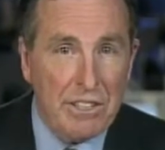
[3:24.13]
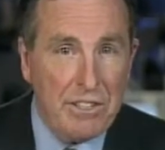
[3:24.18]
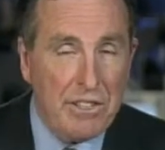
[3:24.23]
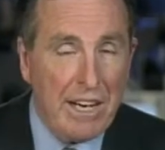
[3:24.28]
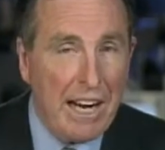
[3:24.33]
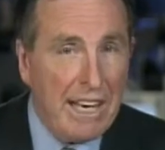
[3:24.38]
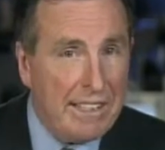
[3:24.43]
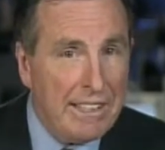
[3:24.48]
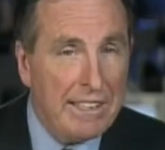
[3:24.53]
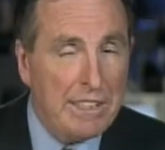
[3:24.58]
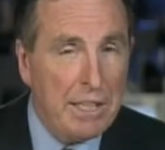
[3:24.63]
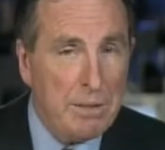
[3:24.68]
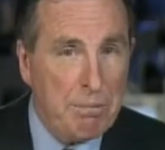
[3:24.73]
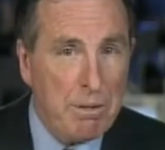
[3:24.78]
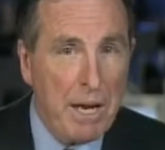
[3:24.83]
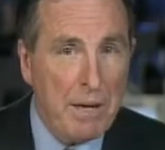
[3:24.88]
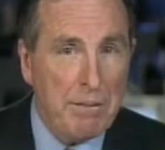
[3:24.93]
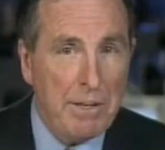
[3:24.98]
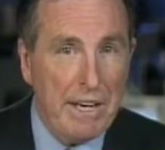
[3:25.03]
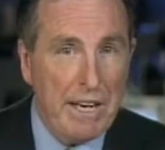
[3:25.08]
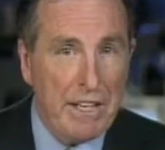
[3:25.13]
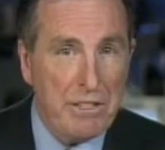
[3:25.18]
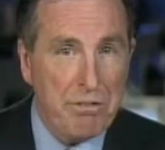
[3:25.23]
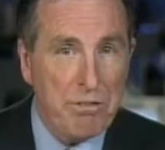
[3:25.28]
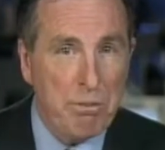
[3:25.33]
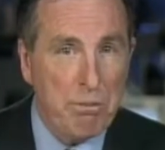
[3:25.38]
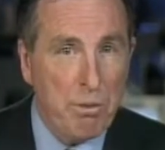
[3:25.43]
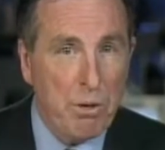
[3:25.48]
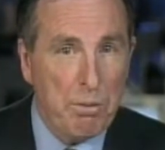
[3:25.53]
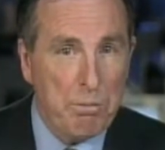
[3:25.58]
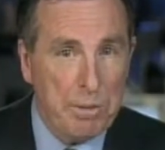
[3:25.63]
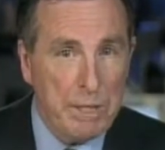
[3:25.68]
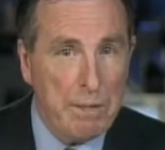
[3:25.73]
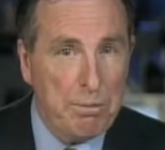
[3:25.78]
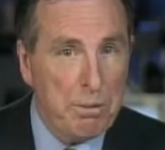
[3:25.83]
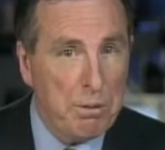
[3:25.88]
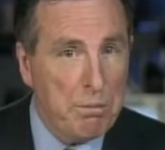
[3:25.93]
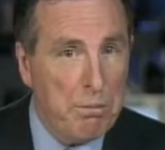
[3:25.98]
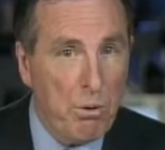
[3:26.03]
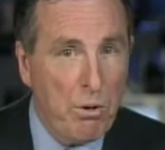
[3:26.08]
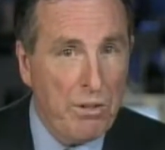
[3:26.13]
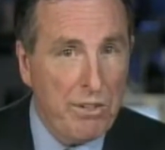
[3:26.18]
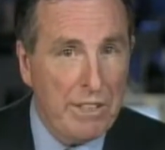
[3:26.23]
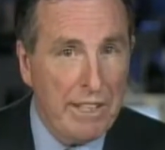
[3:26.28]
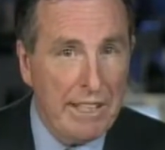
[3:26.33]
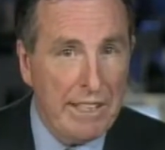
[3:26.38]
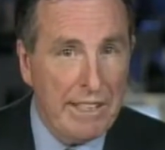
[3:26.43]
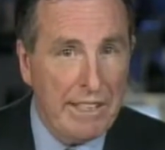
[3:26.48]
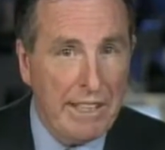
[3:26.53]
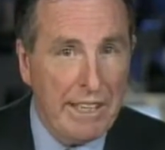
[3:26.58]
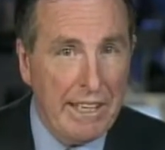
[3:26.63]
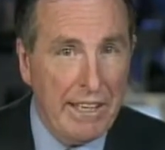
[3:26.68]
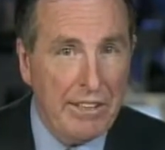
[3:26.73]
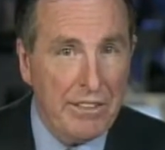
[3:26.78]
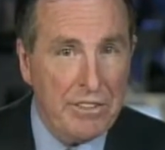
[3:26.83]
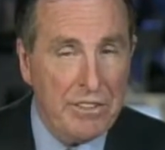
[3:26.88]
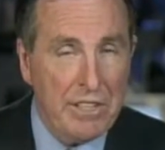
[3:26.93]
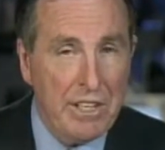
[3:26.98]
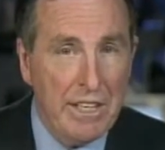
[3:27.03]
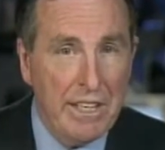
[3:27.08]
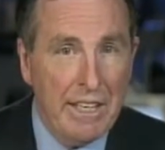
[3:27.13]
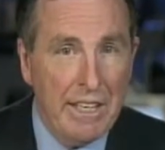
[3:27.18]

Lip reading: So I think they'd probably ask for more people more than anything else.